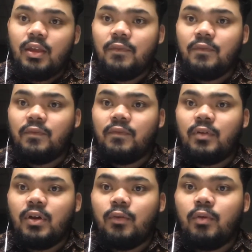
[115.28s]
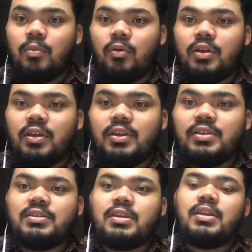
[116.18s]
If our body
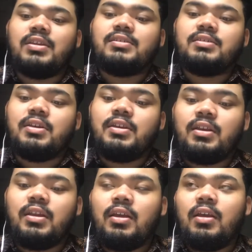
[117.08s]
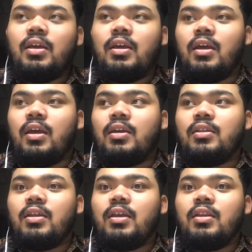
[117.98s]
is standing straight
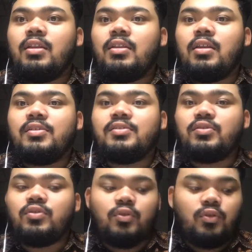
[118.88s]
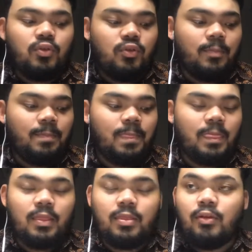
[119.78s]
and then there's no
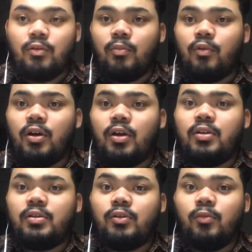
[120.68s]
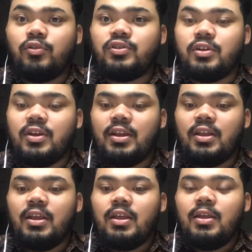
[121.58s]
motion, right?